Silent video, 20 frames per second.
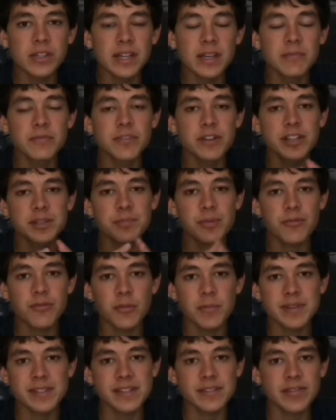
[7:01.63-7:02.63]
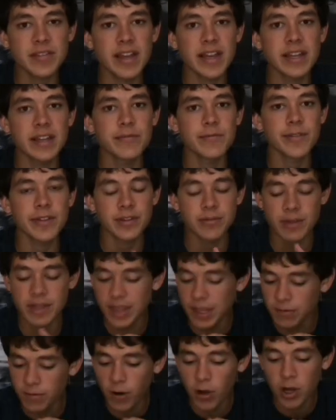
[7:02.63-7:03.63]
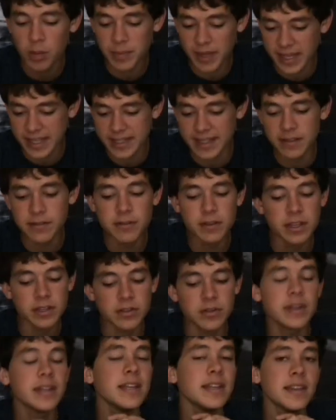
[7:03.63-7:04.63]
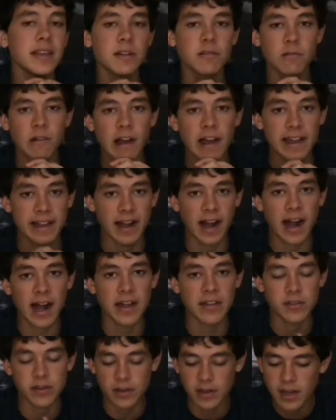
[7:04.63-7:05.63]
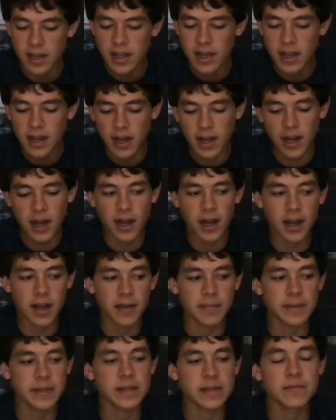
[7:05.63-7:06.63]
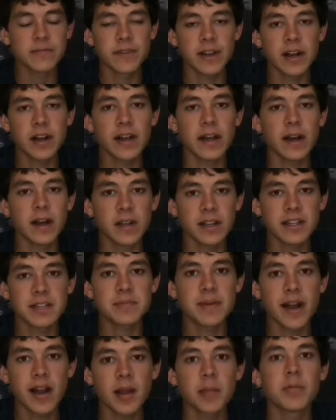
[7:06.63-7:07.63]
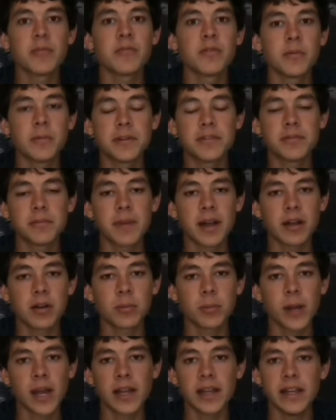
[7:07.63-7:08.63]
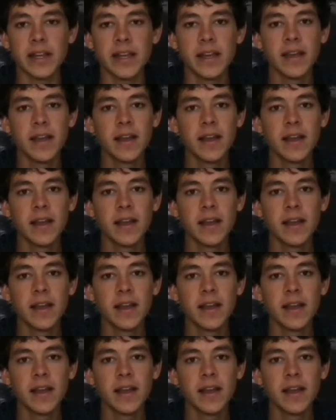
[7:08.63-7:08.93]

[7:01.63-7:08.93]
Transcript: him for his performance yesterday. He didn't really do anything wrong, but he didn't really do anything right either. A very uninspiring performance from Michael Bradley.